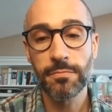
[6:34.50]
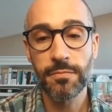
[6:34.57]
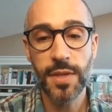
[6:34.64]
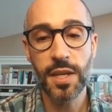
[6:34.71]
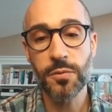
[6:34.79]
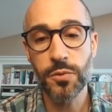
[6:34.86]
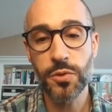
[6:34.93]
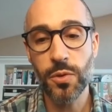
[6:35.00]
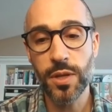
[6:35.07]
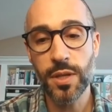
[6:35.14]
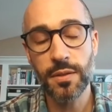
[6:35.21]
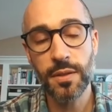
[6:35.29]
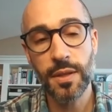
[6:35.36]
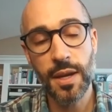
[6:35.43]
thanks for
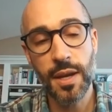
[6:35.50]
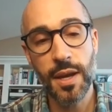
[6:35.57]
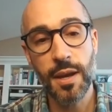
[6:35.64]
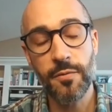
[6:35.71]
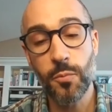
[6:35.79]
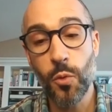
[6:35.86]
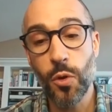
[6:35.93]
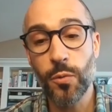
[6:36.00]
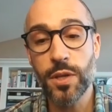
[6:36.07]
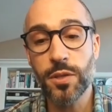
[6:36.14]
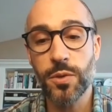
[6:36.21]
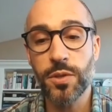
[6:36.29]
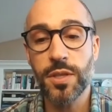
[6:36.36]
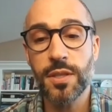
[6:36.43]
joining. Uh, for more
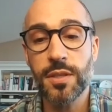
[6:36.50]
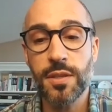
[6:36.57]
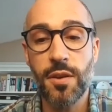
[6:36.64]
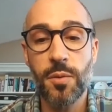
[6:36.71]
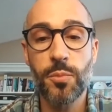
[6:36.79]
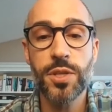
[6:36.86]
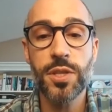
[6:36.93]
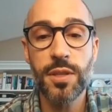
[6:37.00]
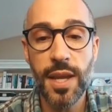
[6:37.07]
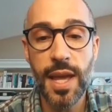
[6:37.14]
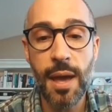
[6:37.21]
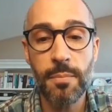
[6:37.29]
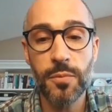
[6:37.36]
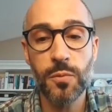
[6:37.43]
resources on bridging the gap